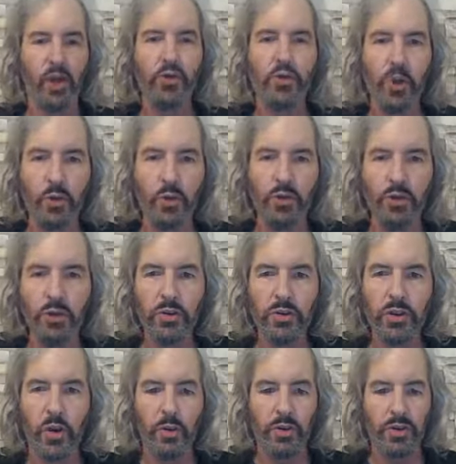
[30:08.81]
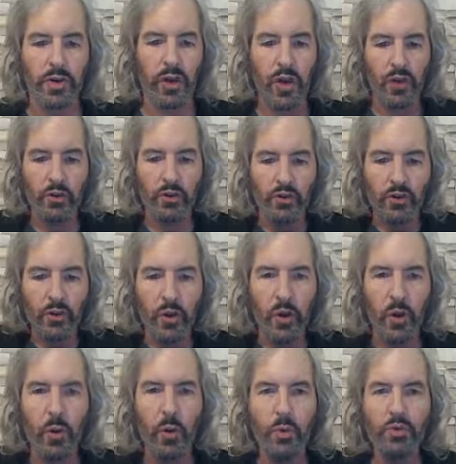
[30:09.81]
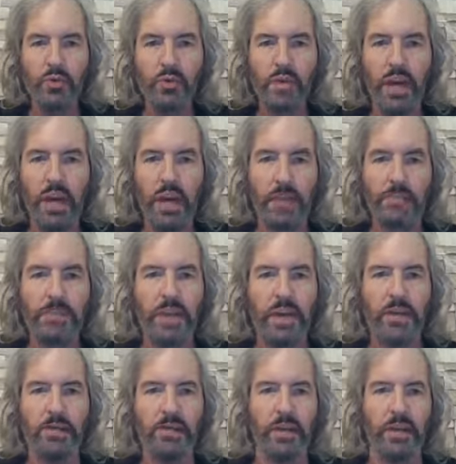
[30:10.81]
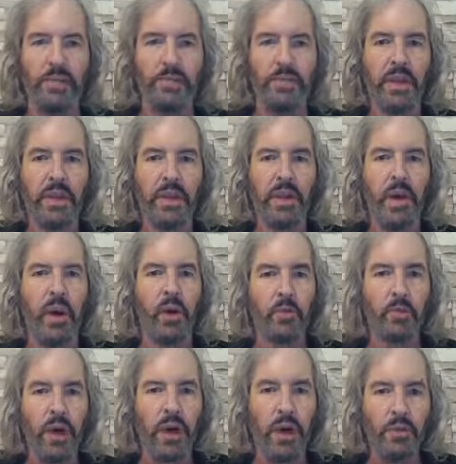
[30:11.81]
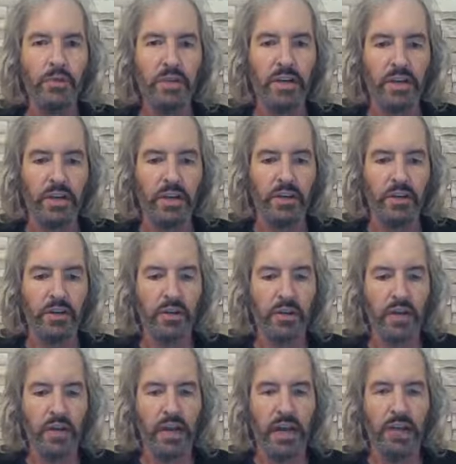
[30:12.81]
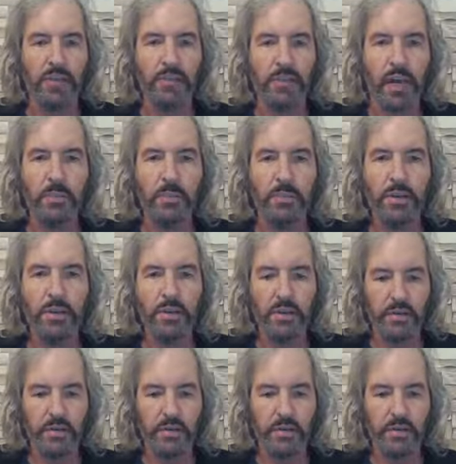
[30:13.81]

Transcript: no sugarcoating, no tap dancing around here, except